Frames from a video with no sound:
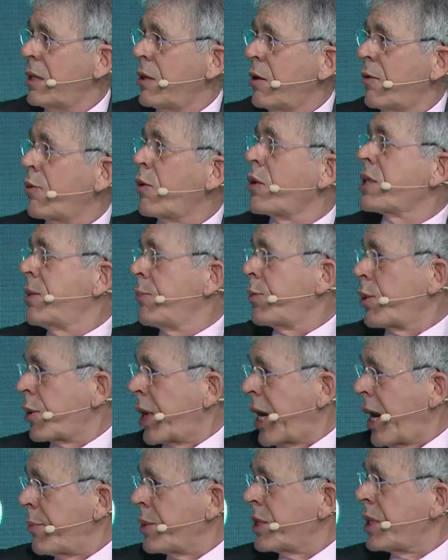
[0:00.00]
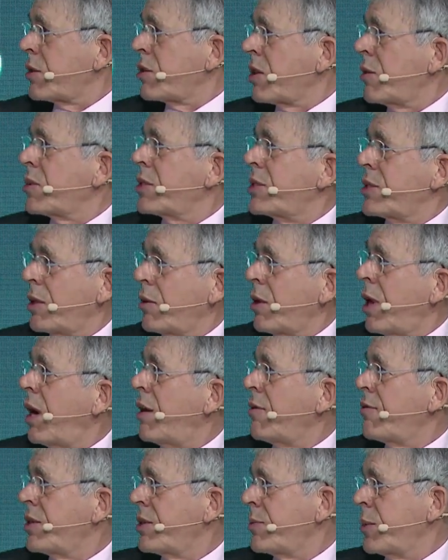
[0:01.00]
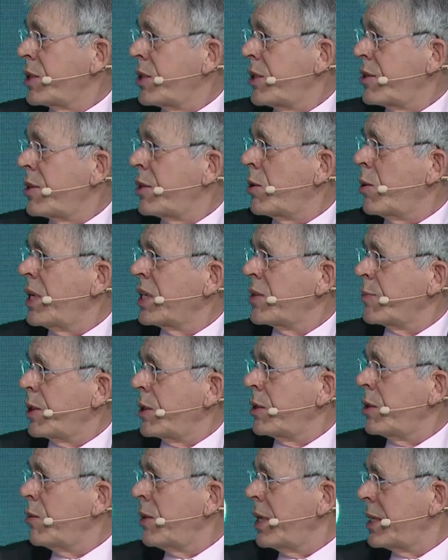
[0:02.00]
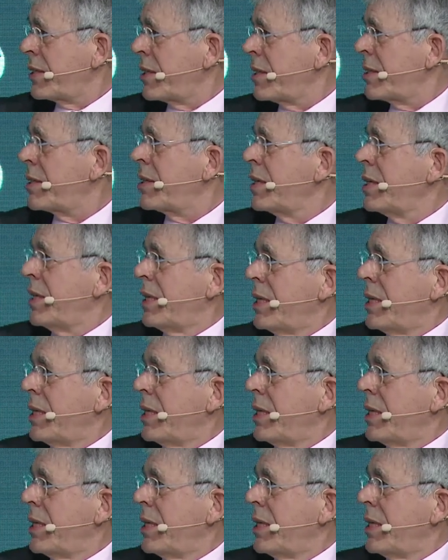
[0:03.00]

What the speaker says: Of course, in per capita terms, it's still half as much as the U.S., but the U.S. is